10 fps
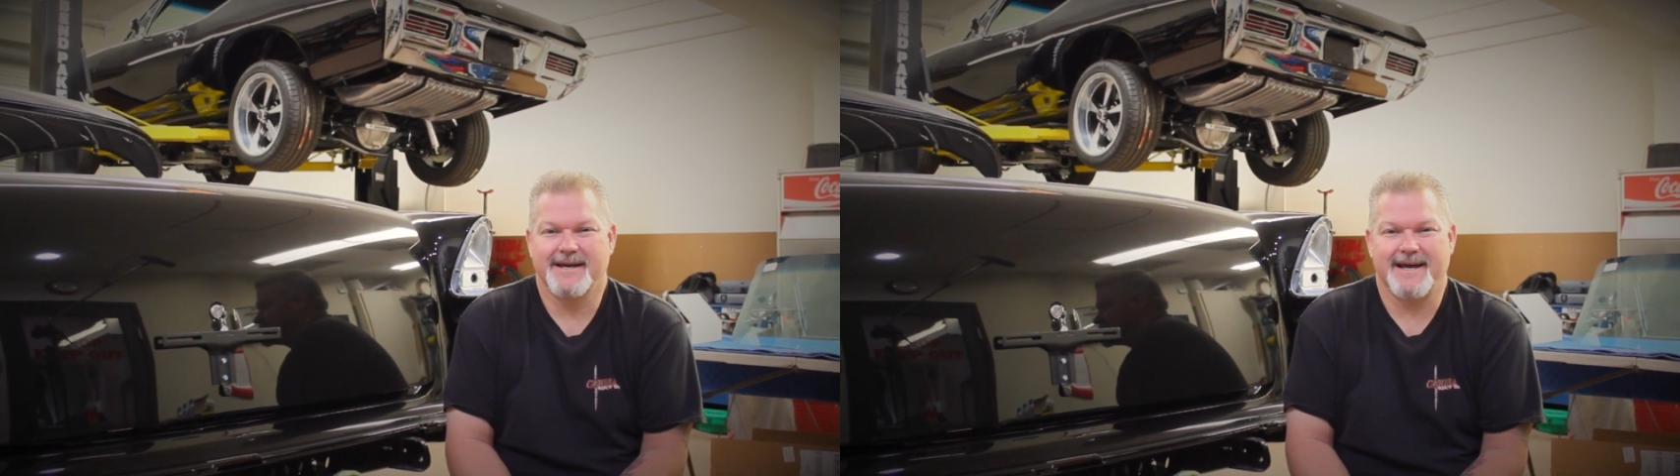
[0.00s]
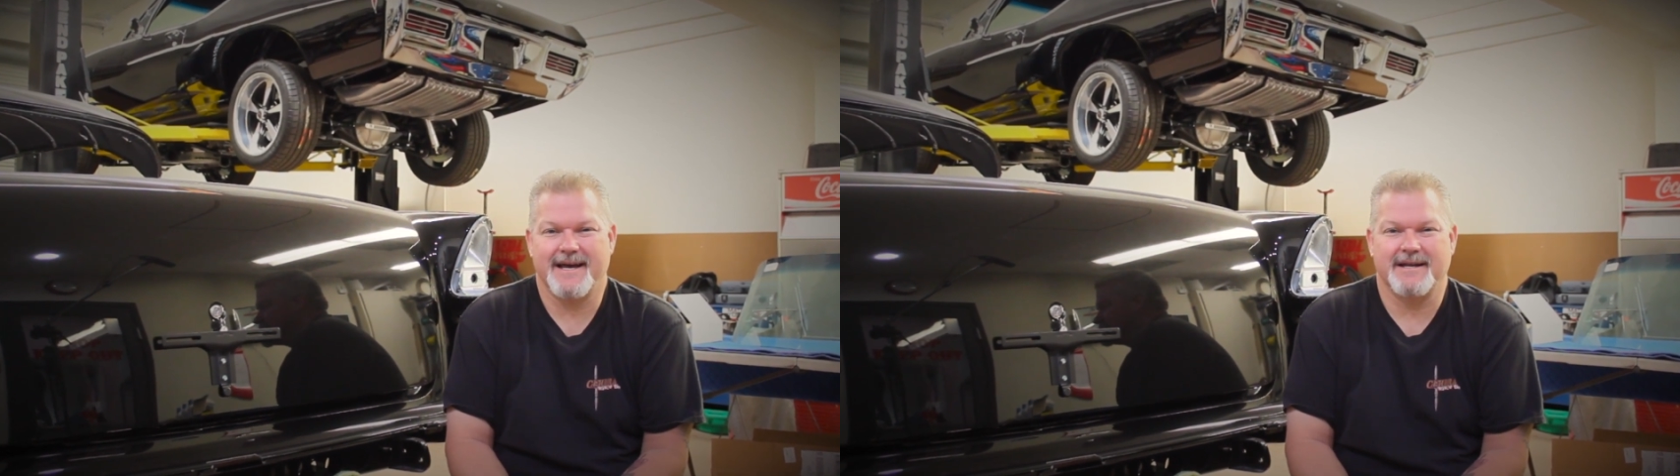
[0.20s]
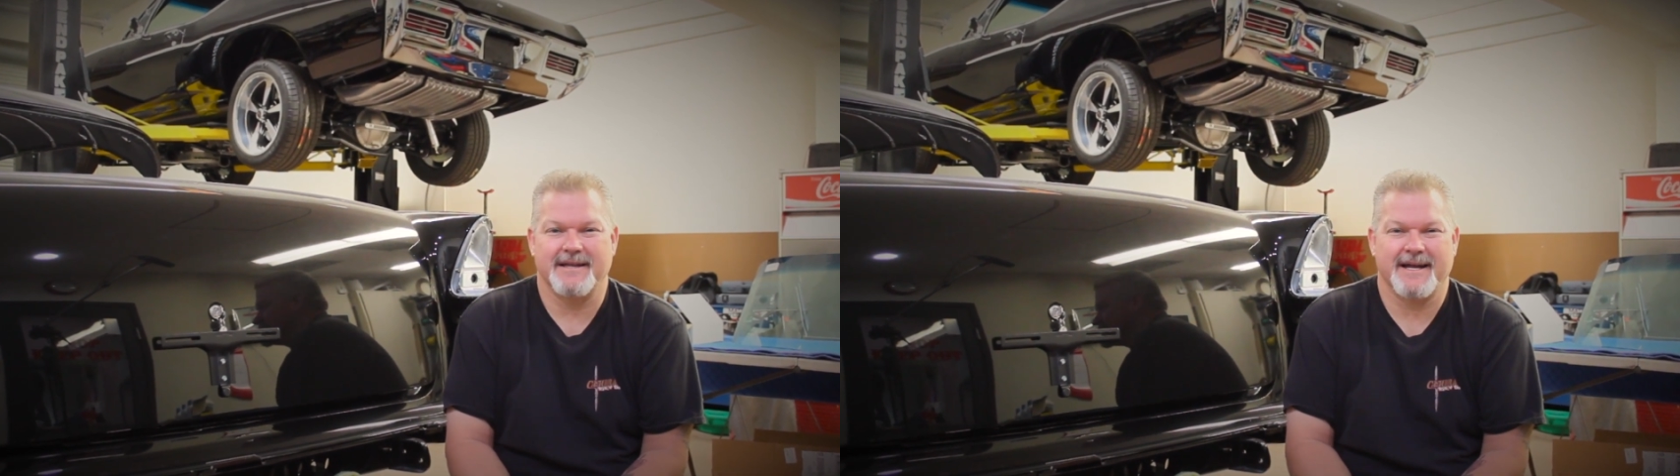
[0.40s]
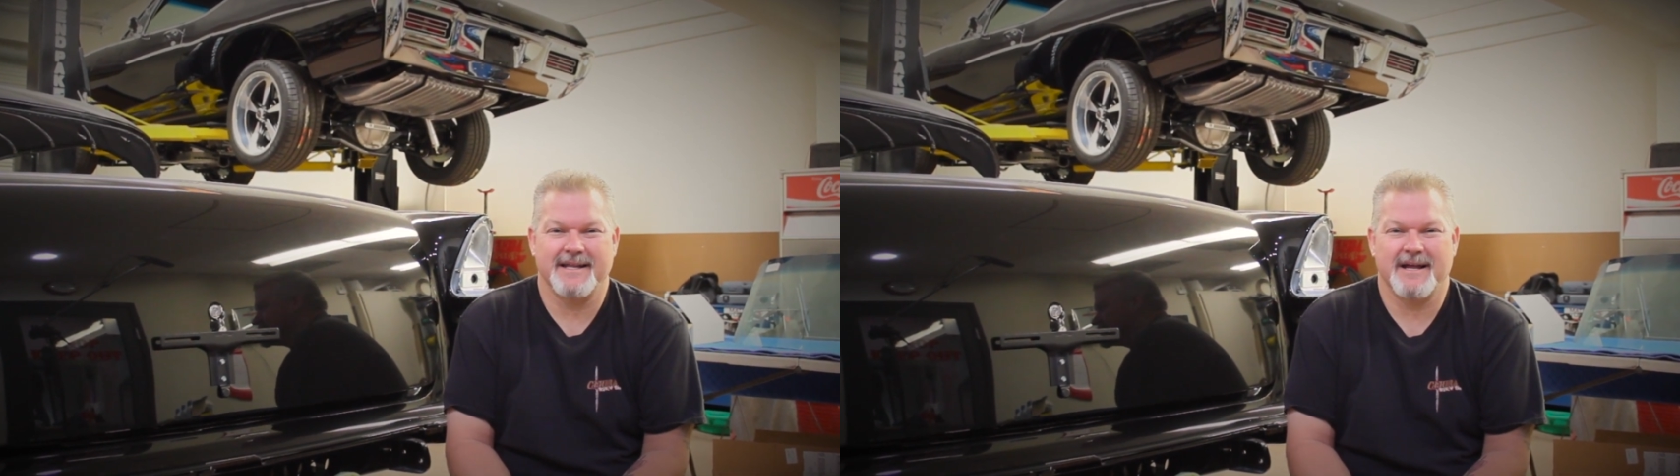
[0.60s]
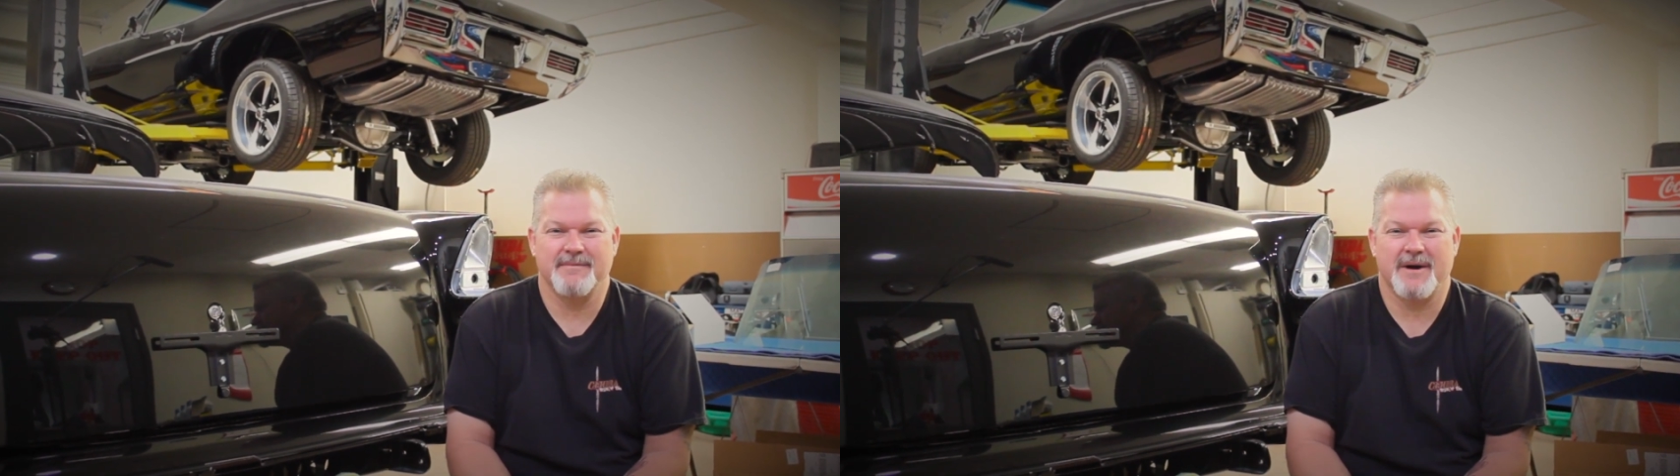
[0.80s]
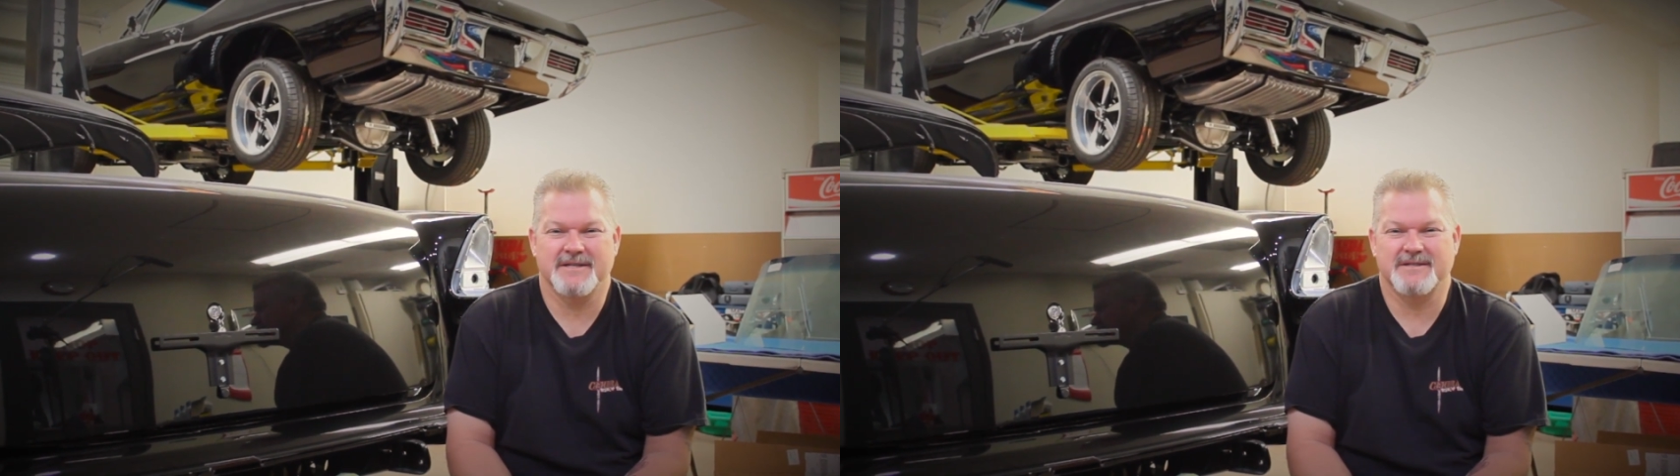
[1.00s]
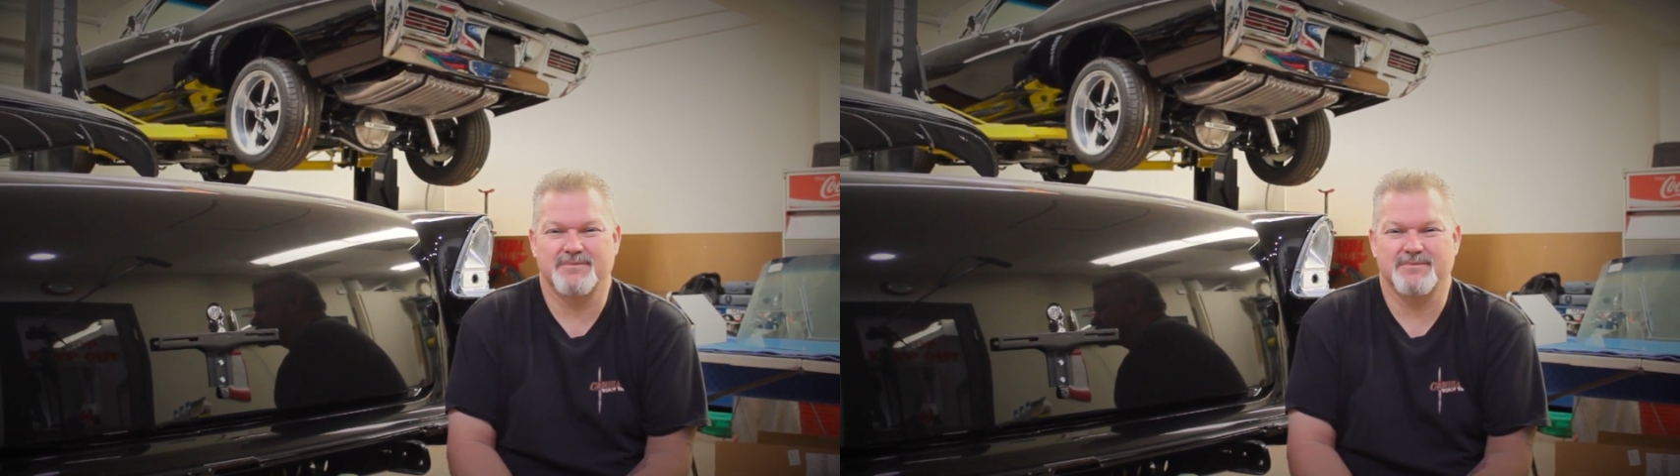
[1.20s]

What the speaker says: I had a '99 Mazda